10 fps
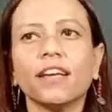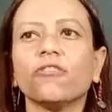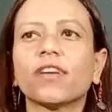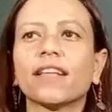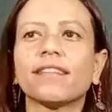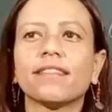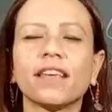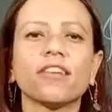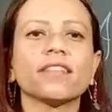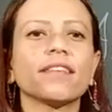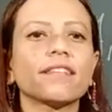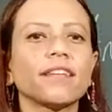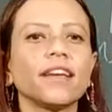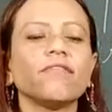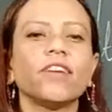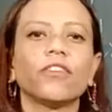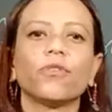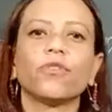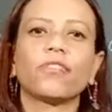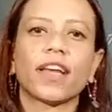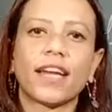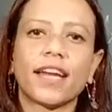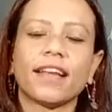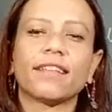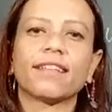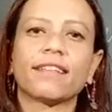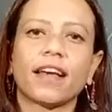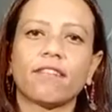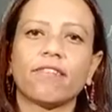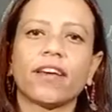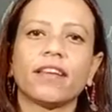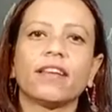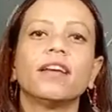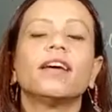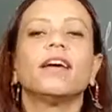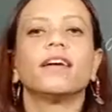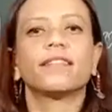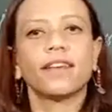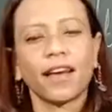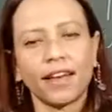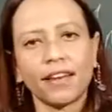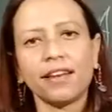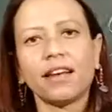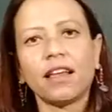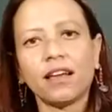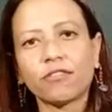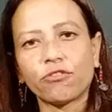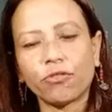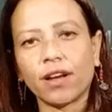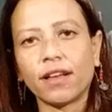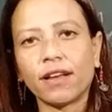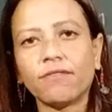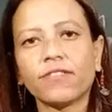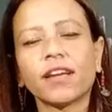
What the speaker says: You can see on the screen Windows 8, 7, 10, 12.